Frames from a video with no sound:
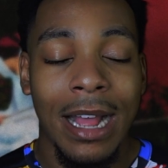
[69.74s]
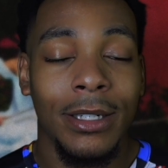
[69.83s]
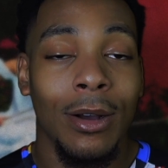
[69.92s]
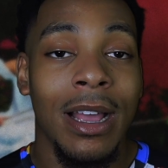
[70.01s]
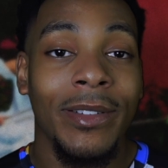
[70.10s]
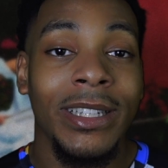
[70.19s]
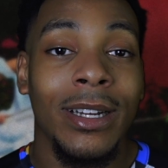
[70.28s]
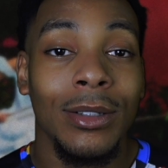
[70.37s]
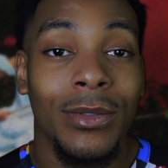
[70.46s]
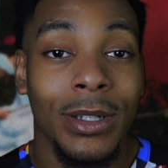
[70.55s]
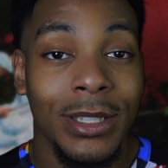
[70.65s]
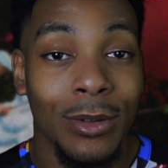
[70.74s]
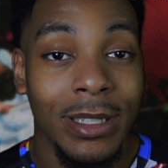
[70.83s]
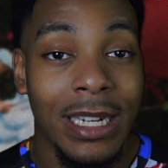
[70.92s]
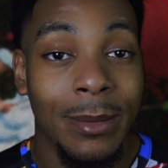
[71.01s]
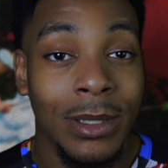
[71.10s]
I don't have any notes for this story
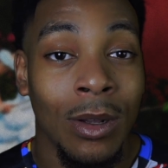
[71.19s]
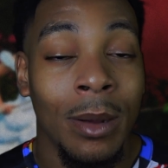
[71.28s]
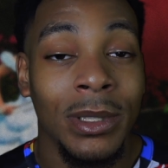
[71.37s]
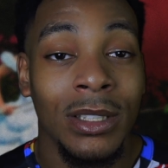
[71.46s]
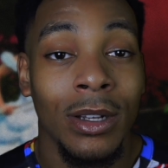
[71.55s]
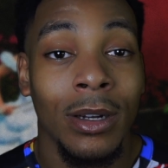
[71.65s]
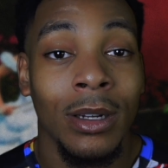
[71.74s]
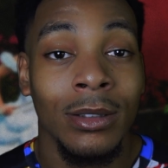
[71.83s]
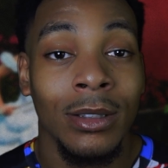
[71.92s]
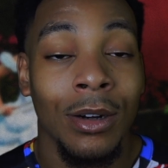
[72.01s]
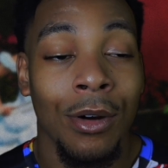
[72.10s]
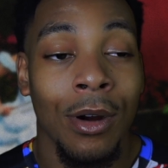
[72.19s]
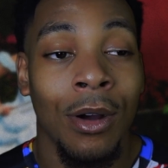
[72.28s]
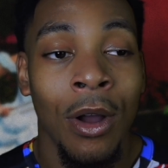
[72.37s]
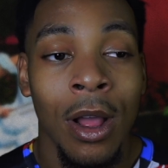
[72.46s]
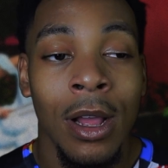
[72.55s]
time, so I'm just gonna,
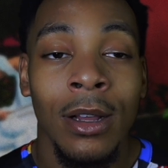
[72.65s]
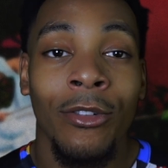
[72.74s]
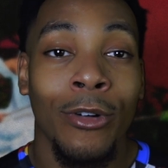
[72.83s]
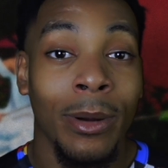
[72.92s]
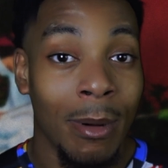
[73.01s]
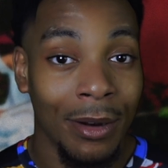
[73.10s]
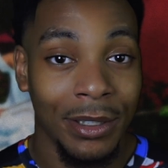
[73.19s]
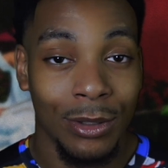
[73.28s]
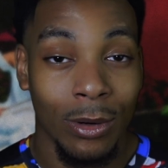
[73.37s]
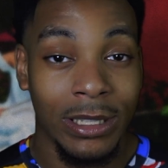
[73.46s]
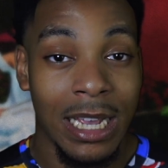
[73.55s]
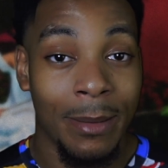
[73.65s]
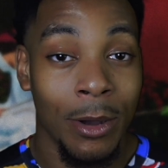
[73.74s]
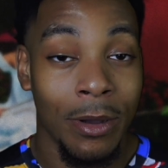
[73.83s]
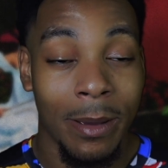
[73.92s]
girl, freeball this story time, okay?